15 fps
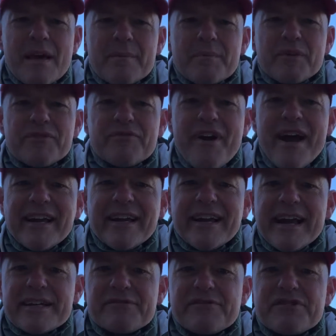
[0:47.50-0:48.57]
But fracking
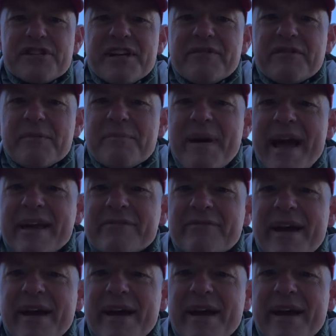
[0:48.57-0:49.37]
has received a bad